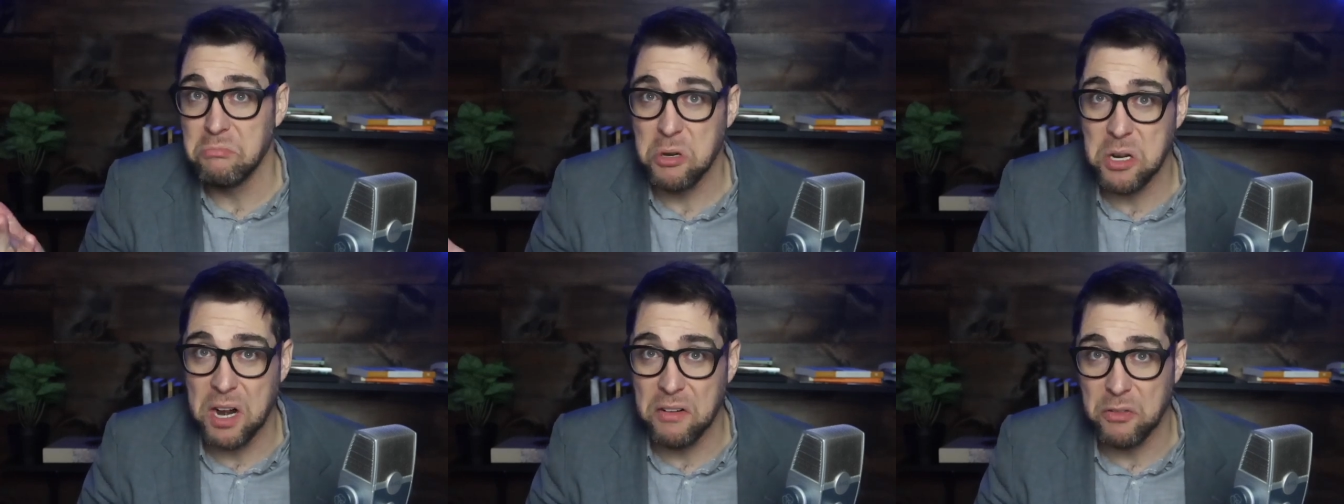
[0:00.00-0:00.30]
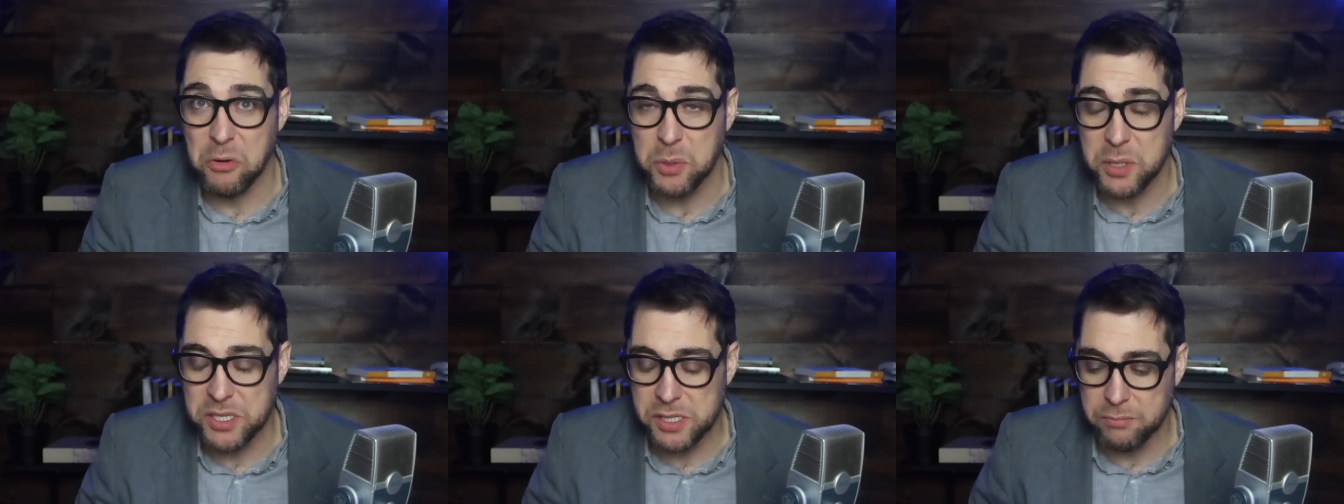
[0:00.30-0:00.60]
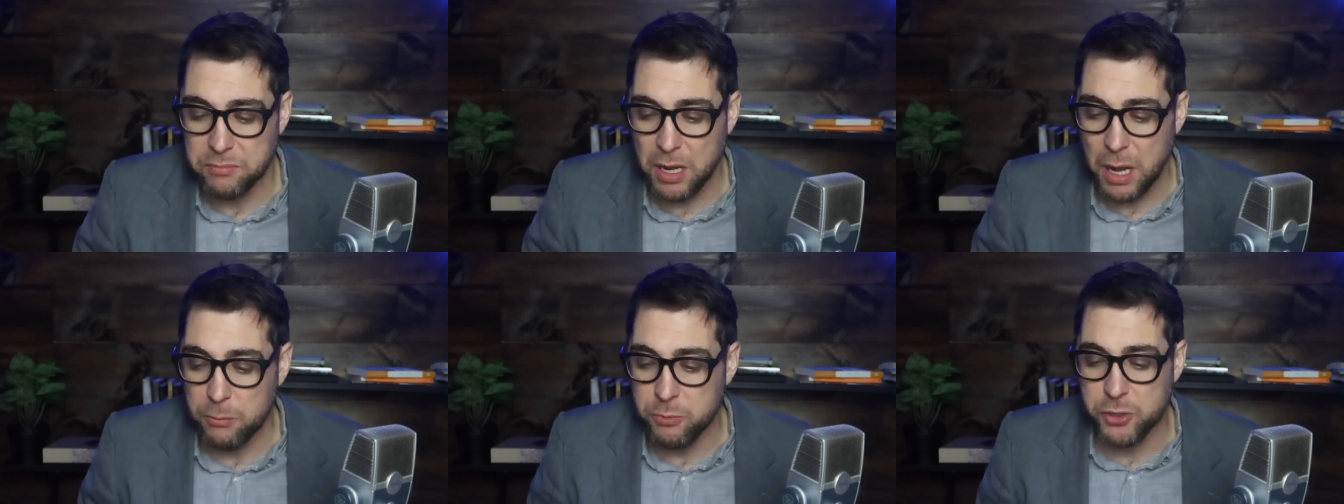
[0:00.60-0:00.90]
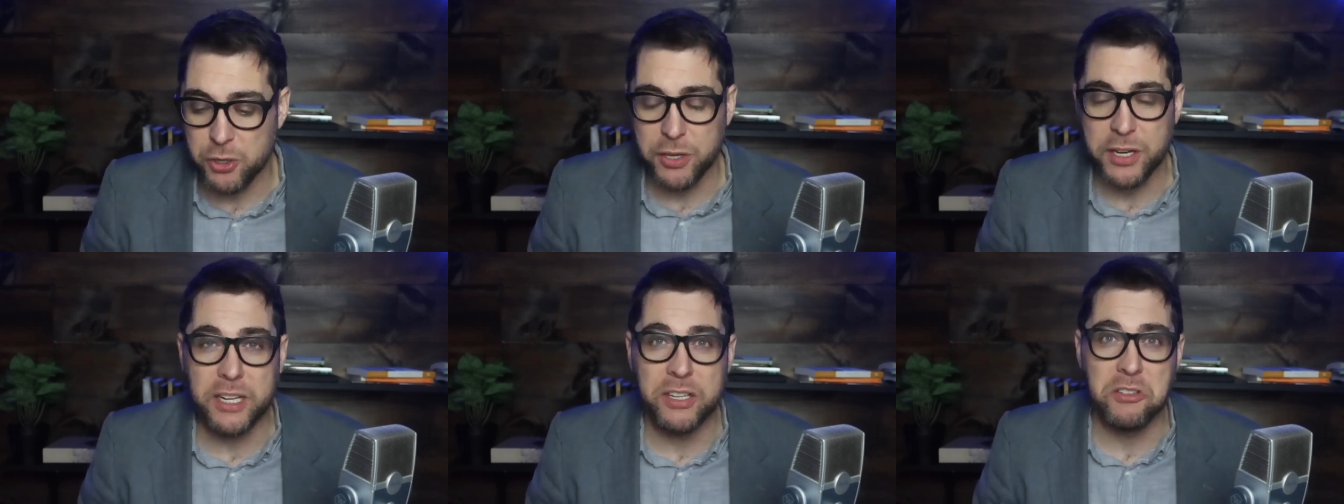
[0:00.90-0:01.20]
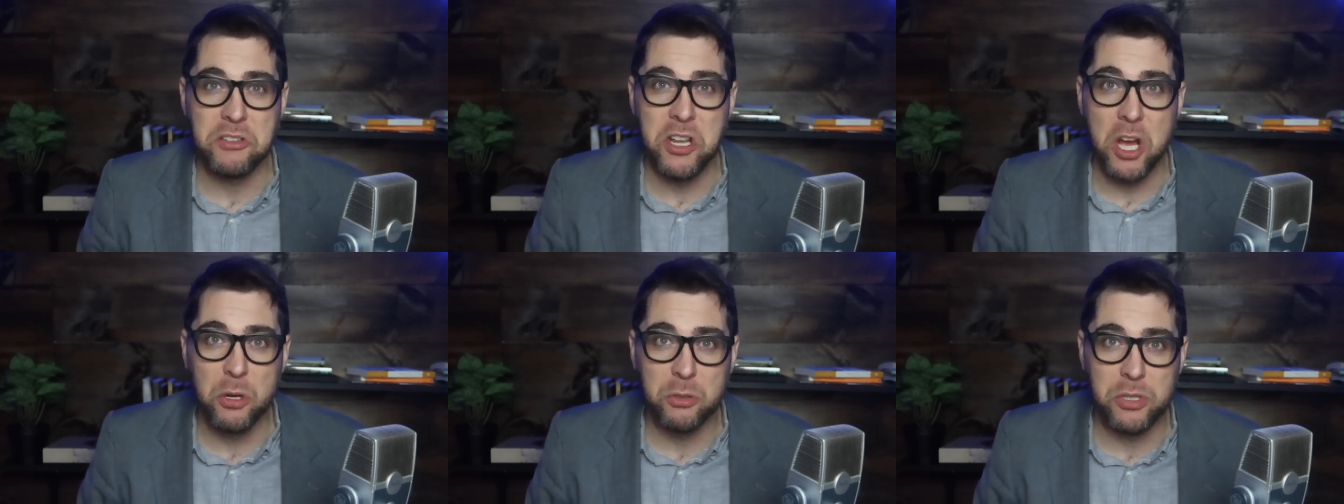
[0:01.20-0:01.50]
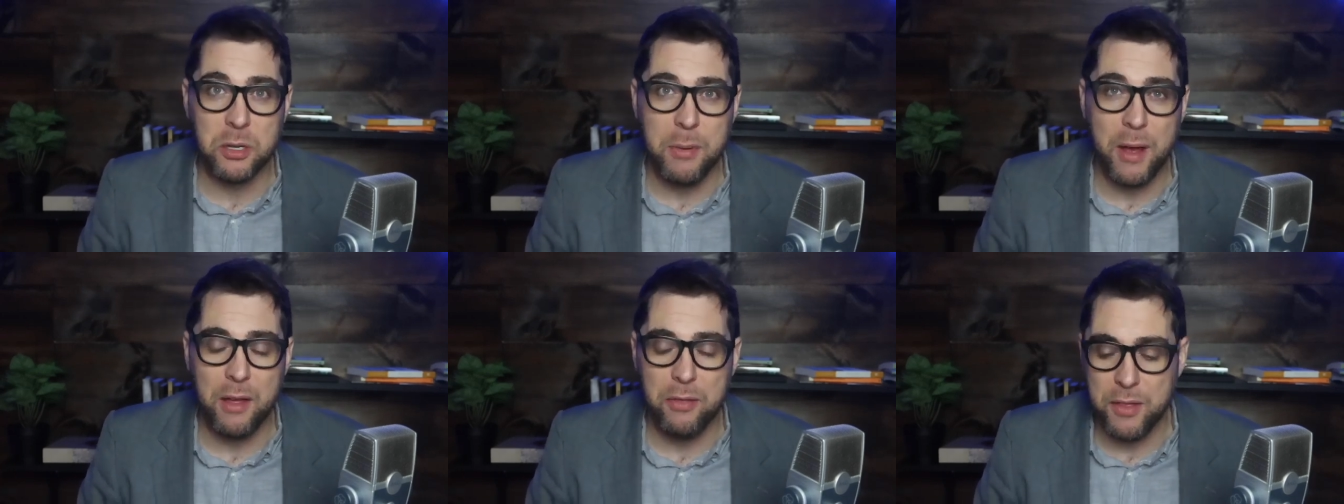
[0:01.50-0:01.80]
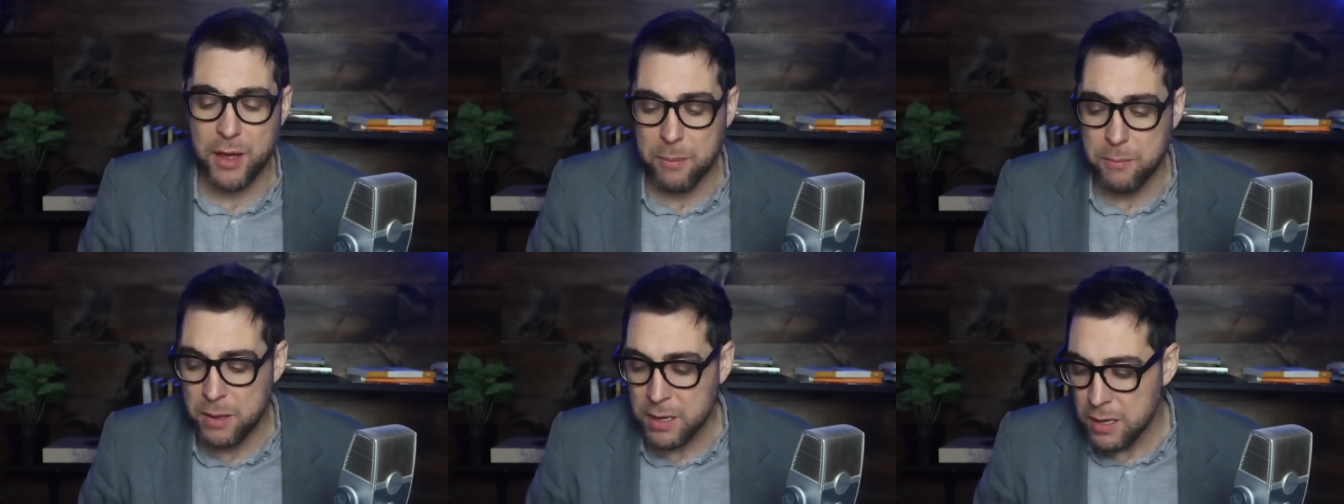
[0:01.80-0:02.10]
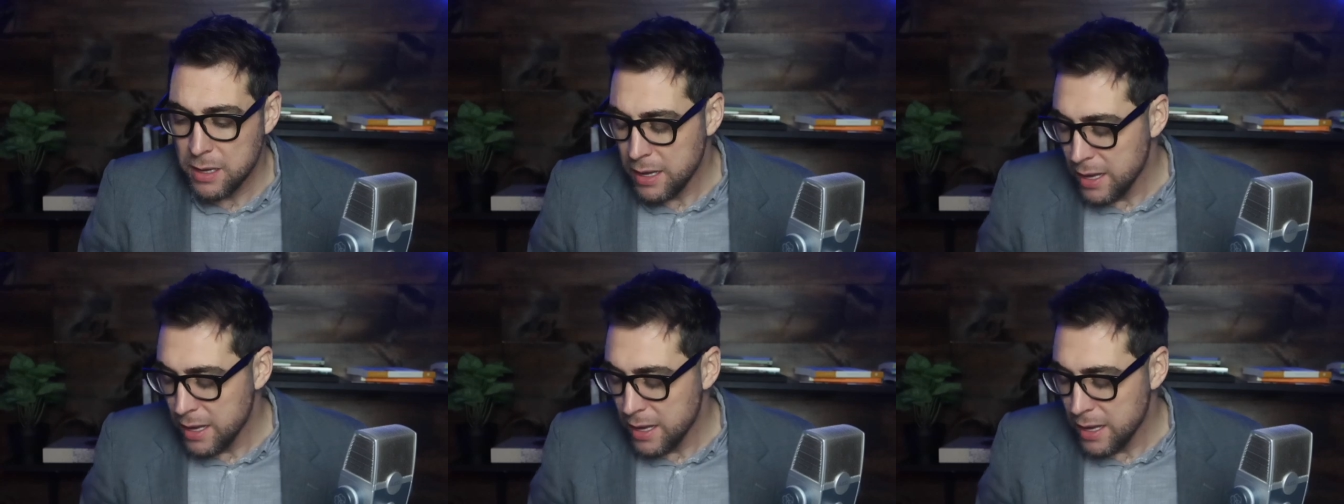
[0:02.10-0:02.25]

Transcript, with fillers: whatever reason. I'm sure he knows about them